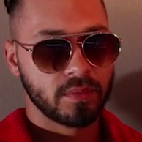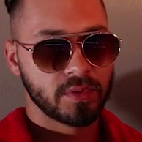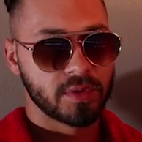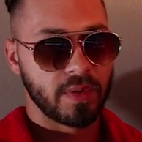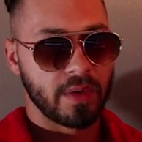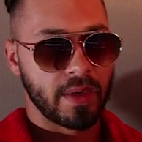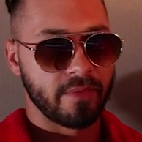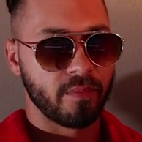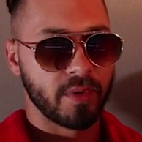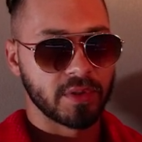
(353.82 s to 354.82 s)
so now I
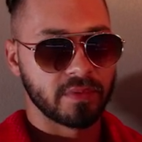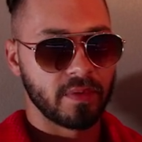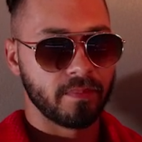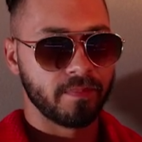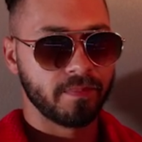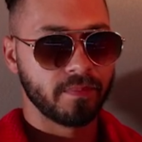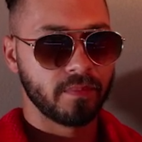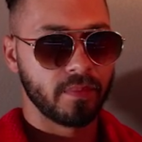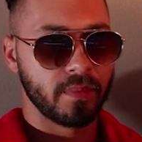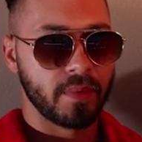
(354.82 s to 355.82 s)
have a bunch of them.
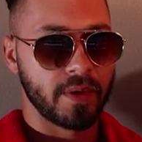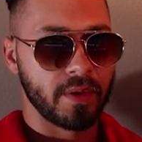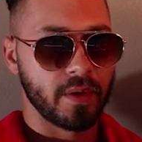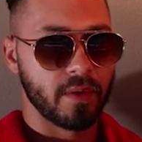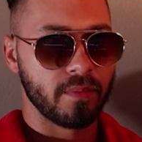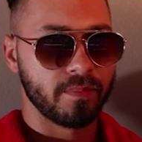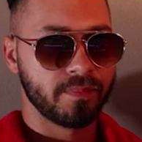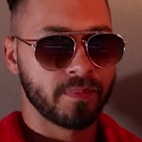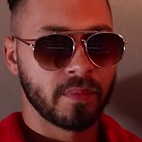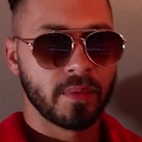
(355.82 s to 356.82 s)
There you go.
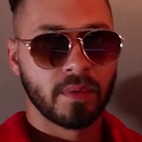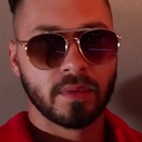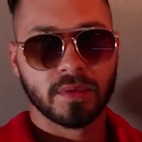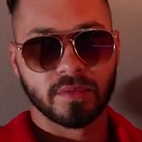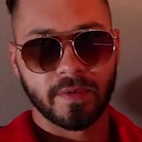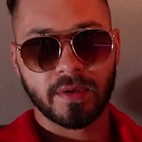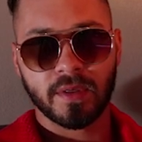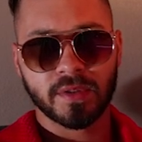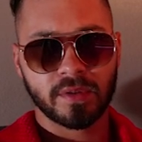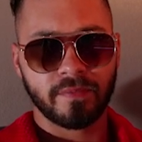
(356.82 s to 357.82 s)
So it's
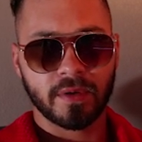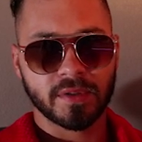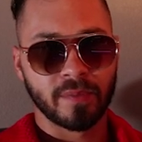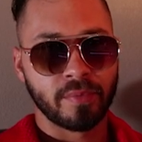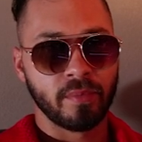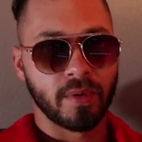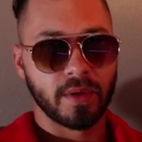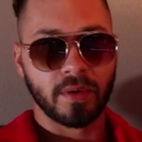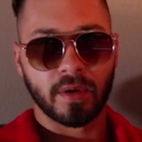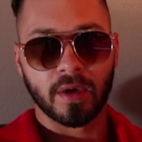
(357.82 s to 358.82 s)
very easy, very simple,
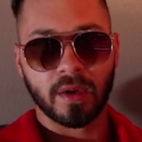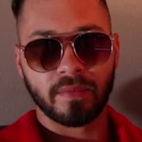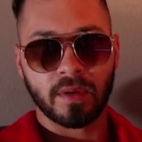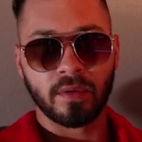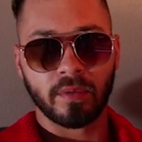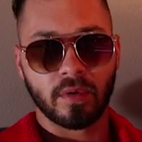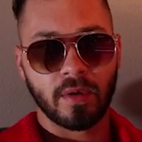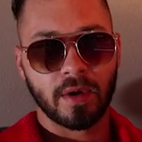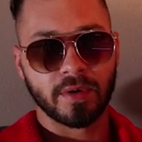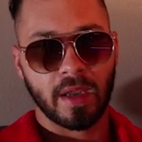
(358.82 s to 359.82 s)
but you're going to either
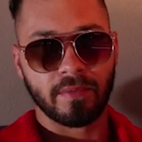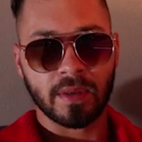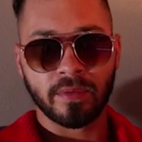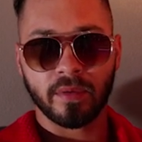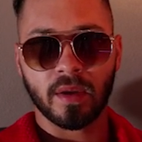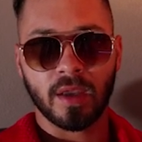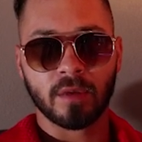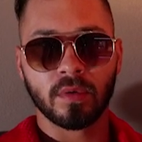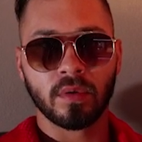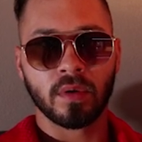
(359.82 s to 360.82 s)
require to have an Ethernet
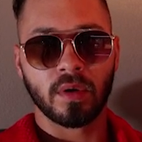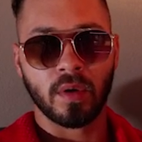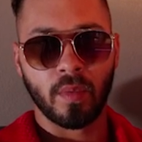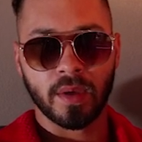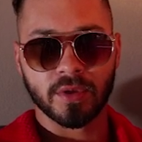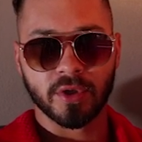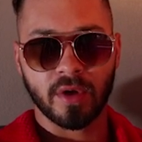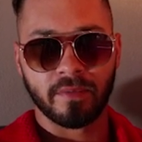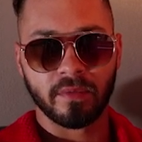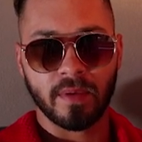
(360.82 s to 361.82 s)
cable, a way to turn
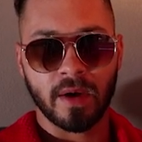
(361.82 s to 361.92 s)
off your